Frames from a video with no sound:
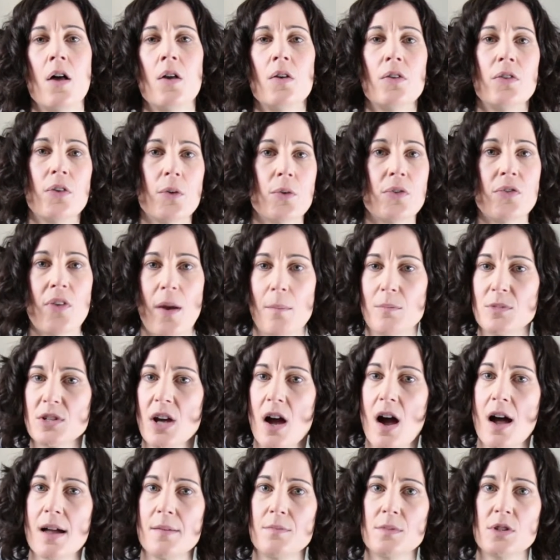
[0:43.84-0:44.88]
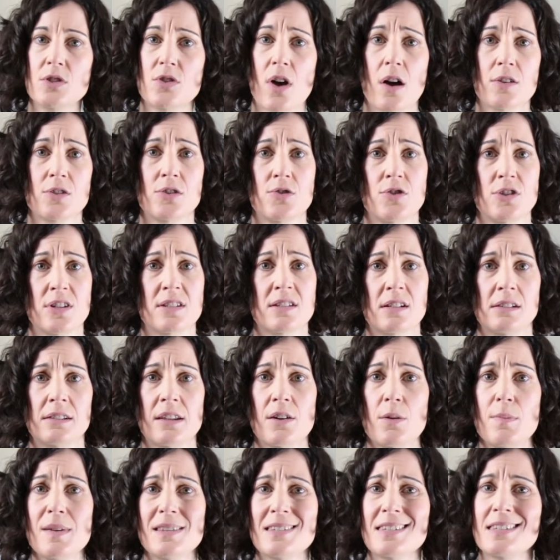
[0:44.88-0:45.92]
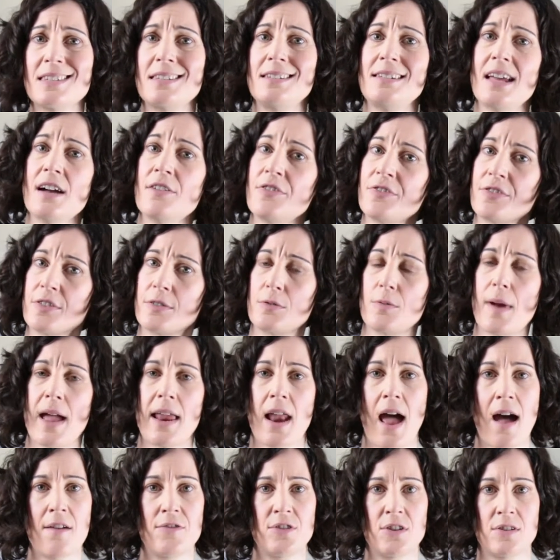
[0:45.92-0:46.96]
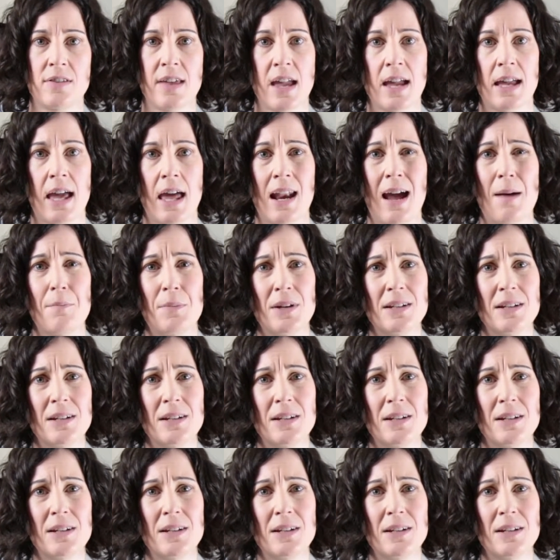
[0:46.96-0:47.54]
So sometimes dogs are just a little bit stiff right after they get up,